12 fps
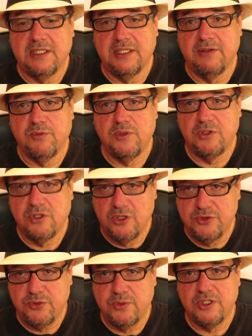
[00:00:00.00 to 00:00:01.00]
it will
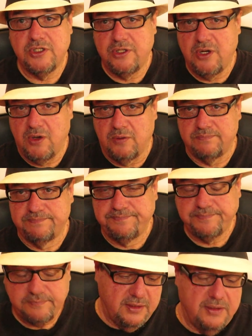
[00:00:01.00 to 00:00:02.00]
go to a good home.
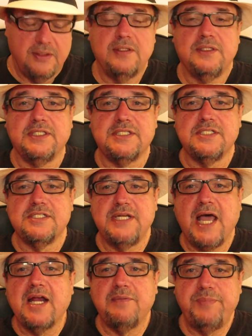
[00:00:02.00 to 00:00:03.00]
This is
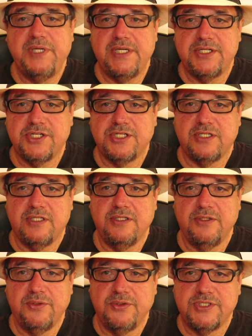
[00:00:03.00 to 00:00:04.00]
not a pitch
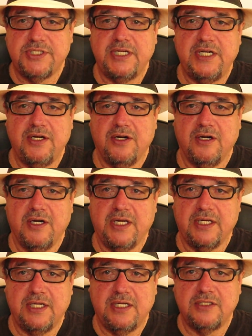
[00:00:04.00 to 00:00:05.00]
to sit here
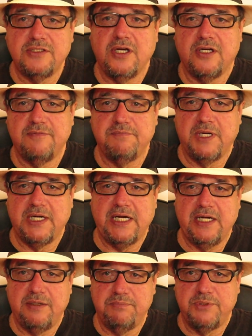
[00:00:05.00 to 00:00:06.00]
and get a ton of
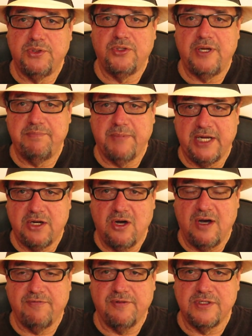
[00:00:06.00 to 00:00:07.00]
money and build up my
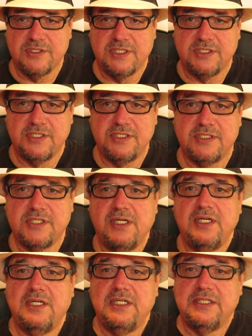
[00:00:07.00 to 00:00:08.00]
coffers. This is
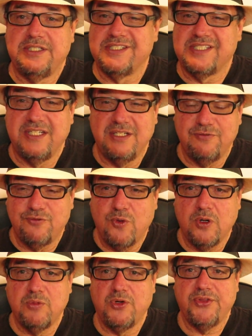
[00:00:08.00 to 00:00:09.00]
just an
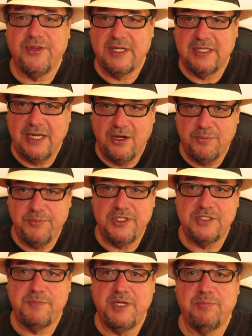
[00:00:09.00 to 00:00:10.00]
informal thing to help
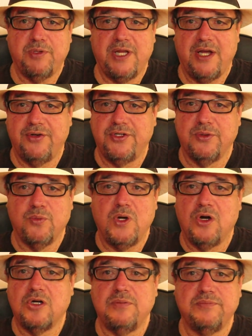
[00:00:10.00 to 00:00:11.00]
these people out. You're
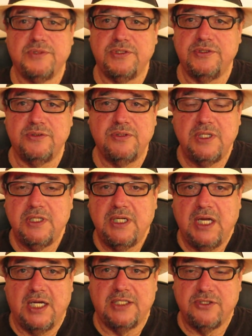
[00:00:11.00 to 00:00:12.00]
welcome to
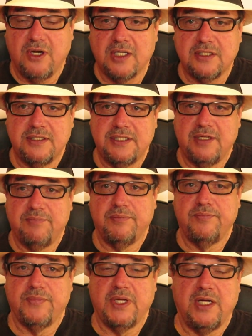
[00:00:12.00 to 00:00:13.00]
uh, talk to
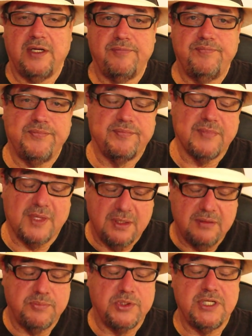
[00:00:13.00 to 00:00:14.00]
them, uh,
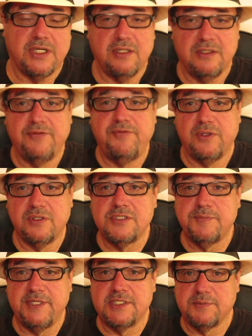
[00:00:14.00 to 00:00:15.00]
particularly if you can
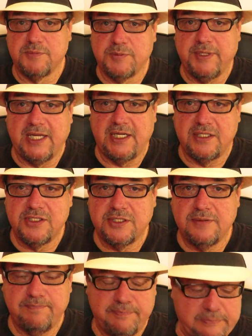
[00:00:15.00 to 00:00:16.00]
speak some Spanish.